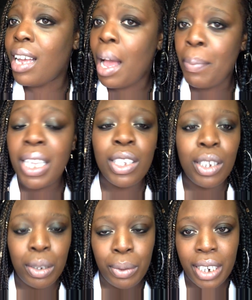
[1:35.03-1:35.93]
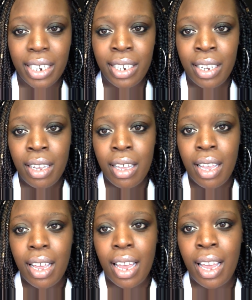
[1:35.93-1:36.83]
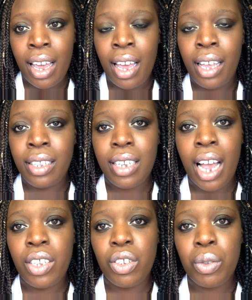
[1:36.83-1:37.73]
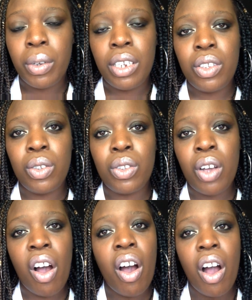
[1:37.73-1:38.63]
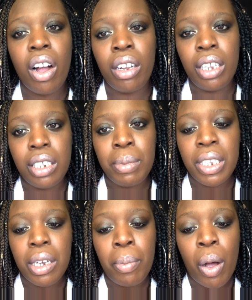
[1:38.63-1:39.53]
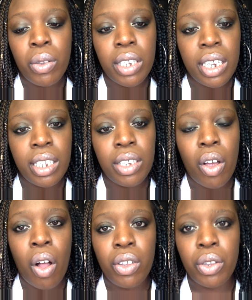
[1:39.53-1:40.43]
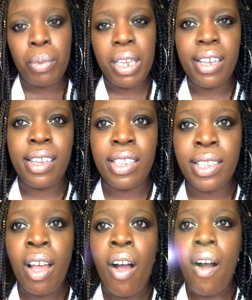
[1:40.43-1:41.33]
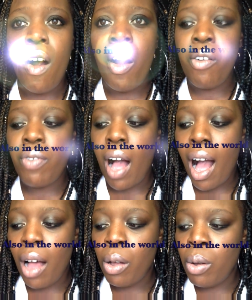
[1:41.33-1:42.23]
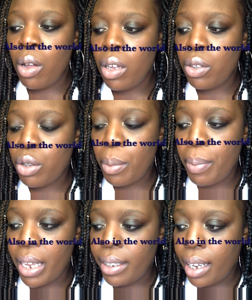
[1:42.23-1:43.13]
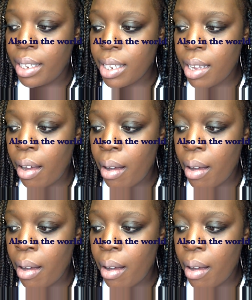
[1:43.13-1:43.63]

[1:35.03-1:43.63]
am included, and I just wanted to talk a little bit about it also because of how tremendous